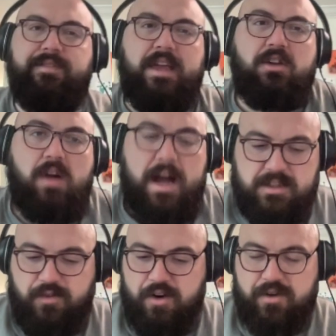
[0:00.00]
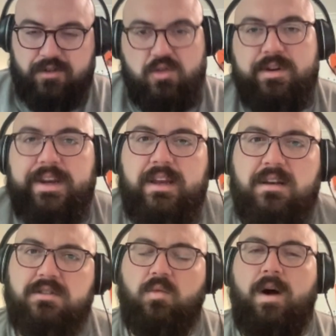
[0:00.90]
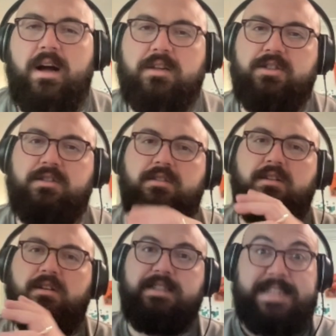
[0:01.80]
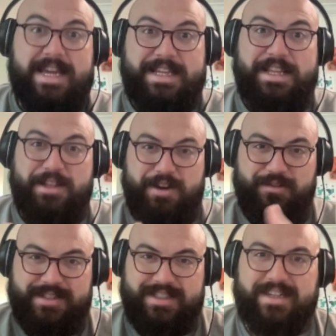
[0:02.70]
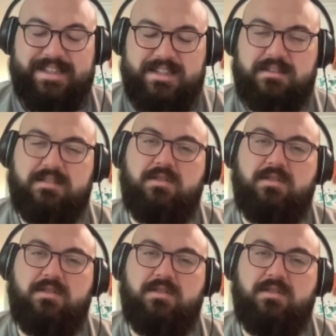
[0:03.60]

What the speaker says: thank you guys for tuning in to take in the notes like this.